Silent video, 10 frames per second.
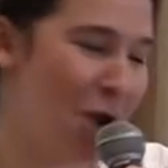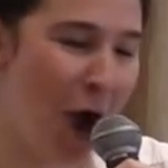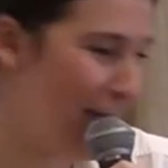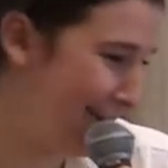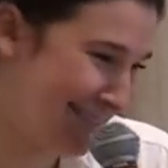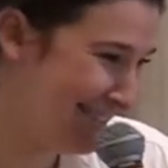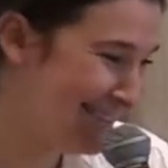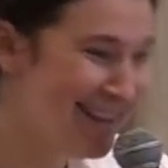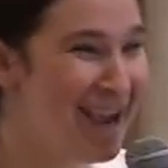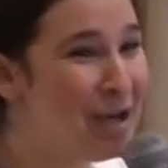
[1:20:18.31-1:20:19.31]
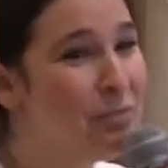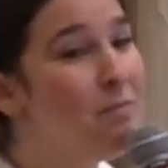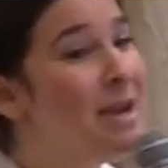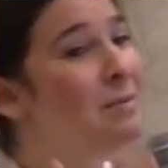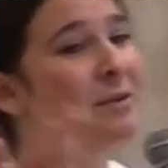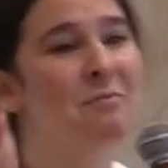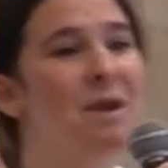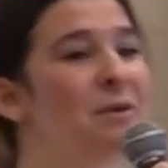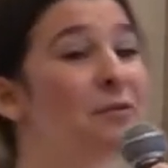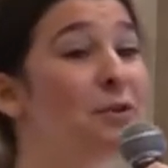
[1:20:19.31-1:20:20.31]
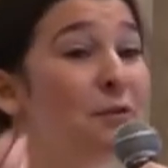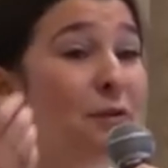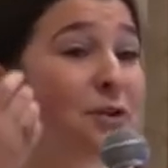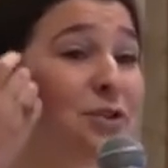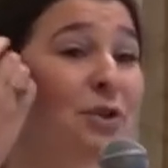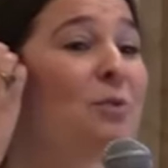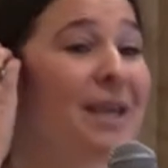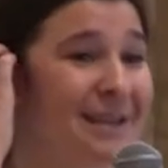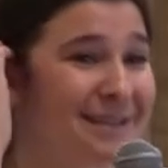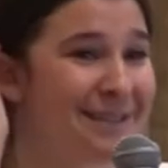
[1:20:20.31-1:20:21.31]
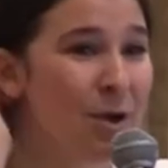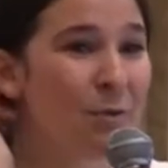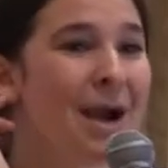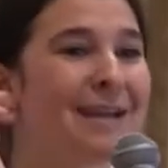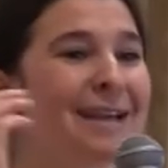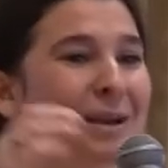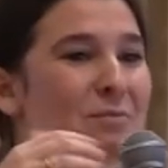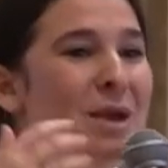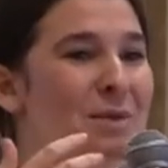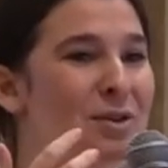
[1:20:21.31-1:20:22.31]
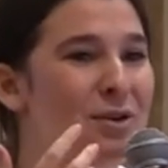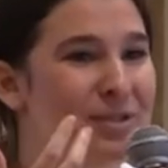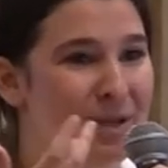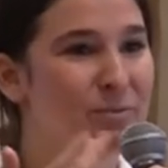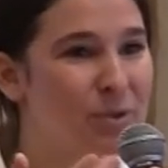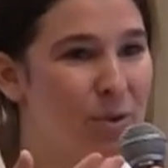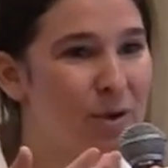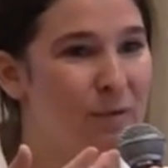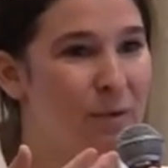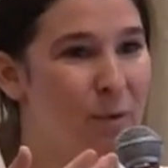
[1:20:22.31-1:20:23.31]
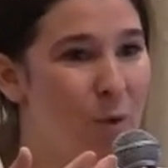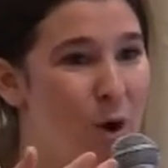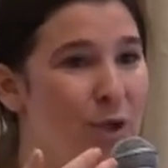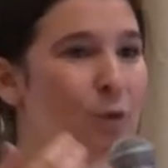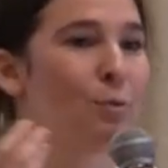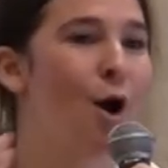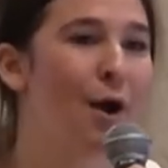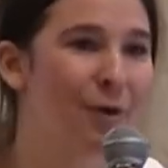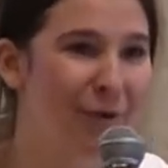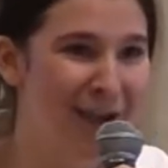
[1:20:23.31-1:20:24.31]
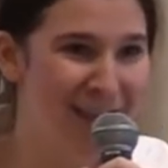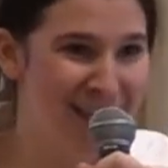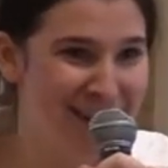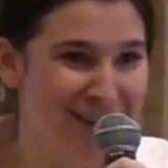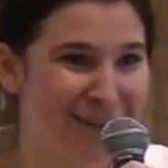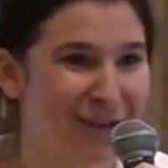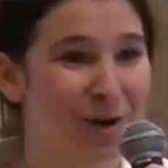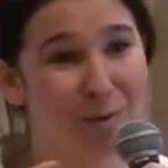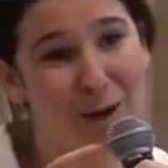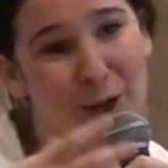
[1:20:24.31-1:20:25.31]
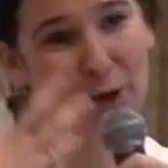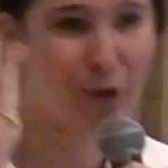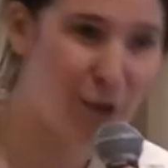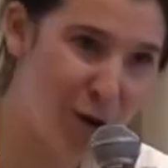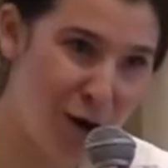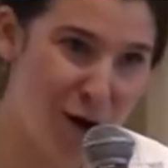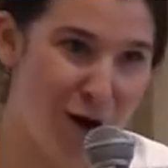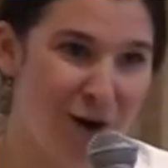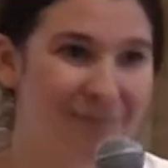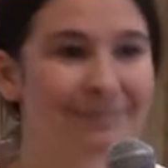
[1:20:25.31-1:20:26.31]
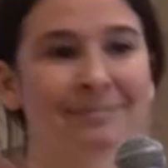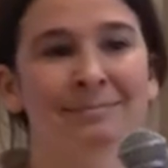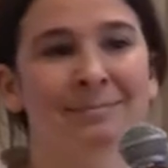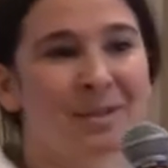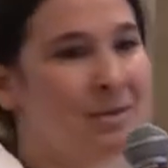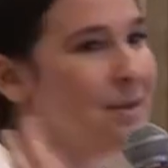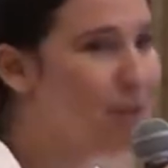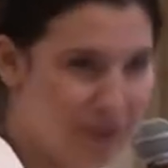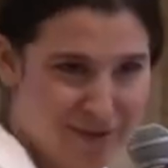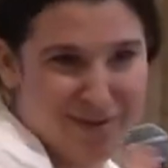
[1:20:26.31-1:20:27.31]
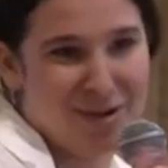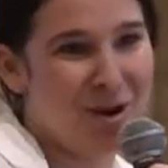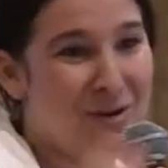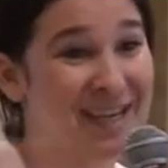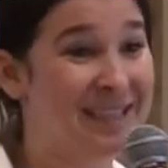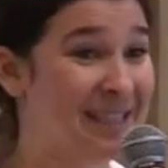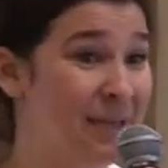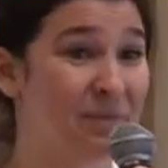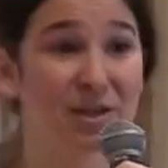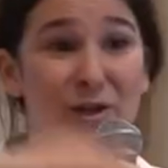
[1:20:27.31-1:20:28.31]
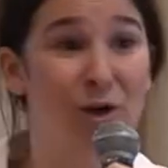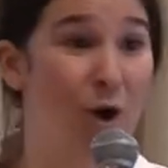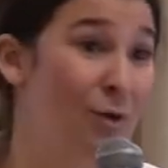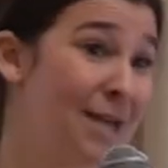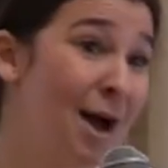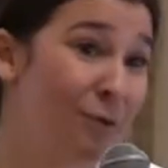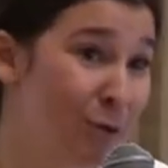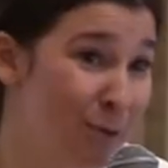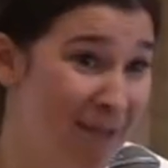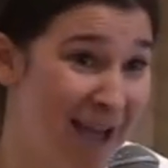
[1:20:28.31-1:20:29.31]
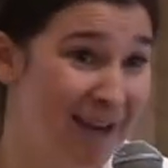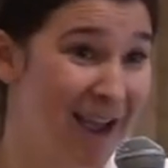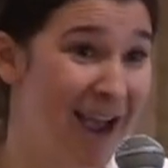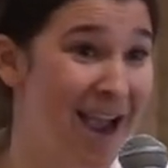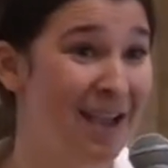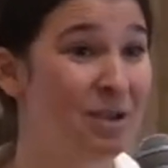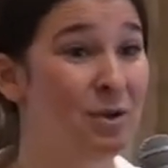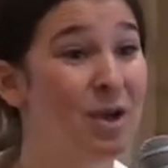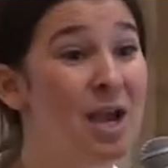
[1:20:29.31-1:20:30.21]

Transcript: not. Maybe maybe for the first two weeks, right? Like maybe there's some sort of reward. You brought her in. You're my girl. You, you know he sleeps in your hotel room that night